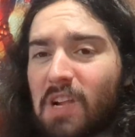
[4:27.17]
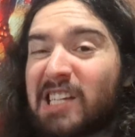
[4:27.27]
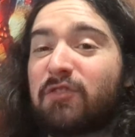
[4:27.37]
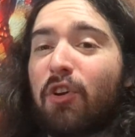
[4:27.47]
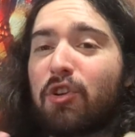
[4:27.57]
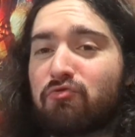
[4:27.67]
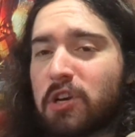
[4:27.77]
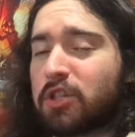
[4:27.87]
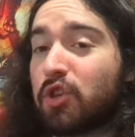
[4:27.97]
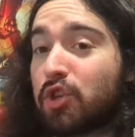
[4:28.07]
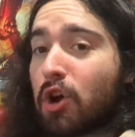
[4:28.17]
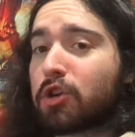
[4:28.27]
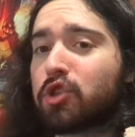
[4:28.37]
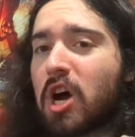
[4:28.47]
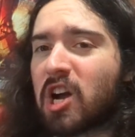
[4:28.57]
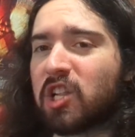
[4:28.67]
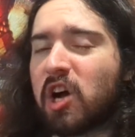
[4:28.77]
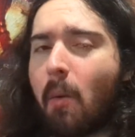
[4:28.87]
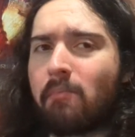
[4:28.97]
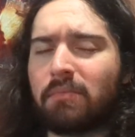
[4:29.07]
It's very rich. The dark chocolate